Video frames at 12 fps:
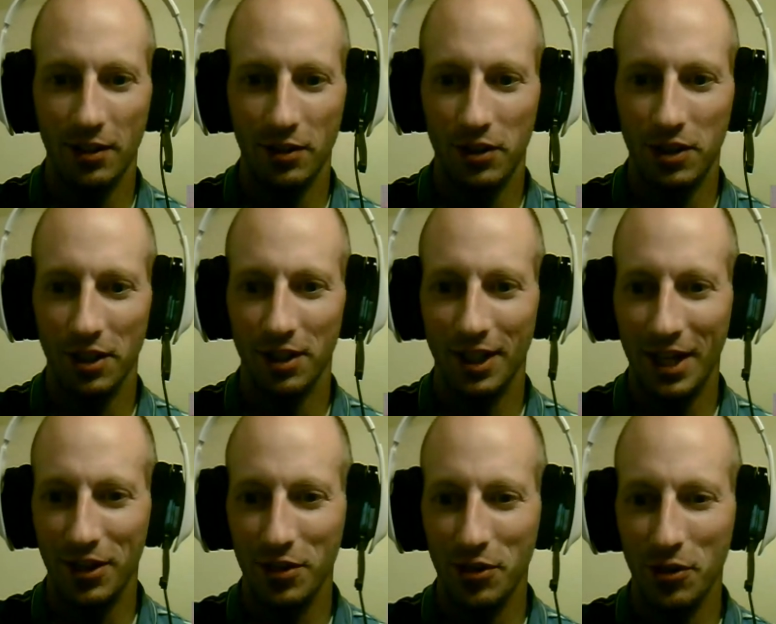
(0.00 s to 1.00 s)
Still at
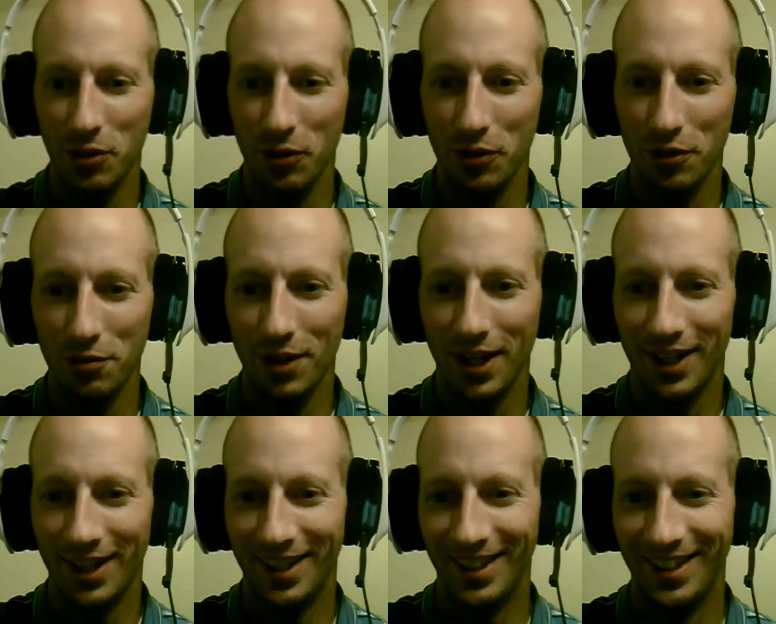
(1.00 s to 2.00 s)
the newsroom,
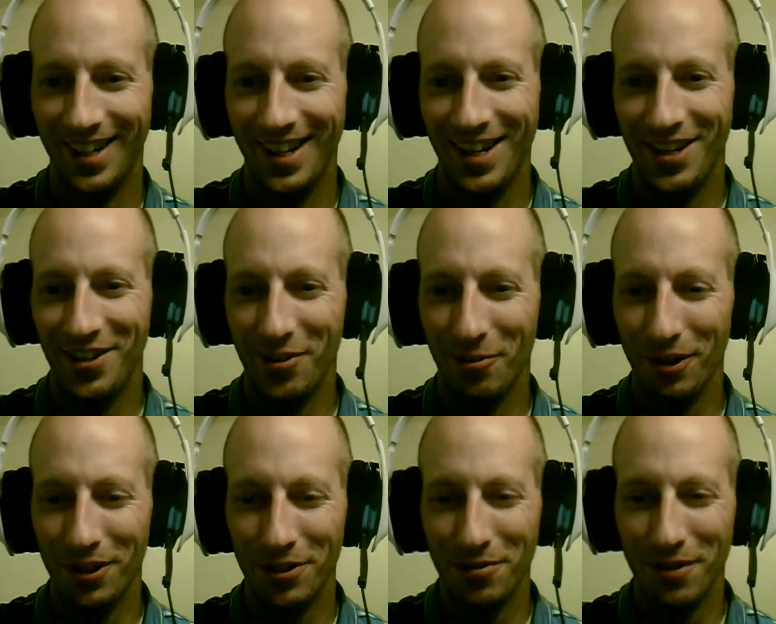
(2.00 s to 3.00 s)

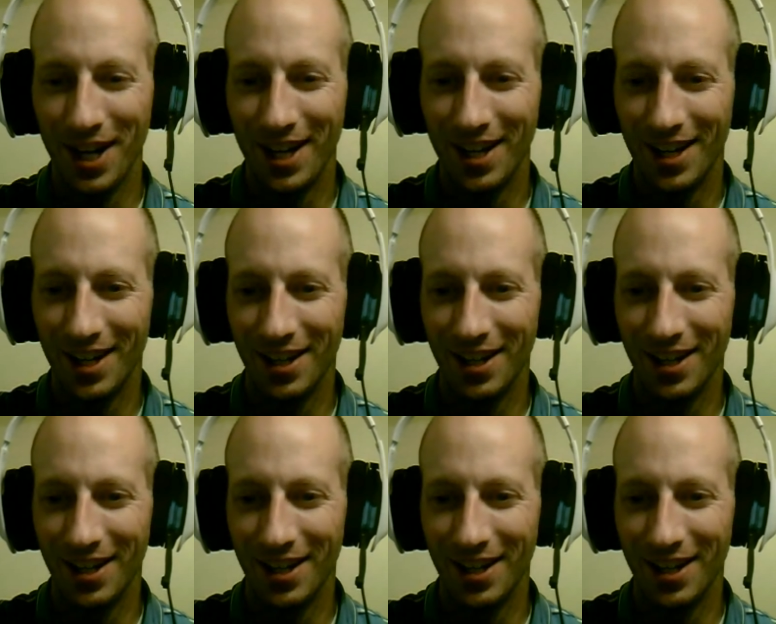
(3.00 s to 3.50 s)
working away.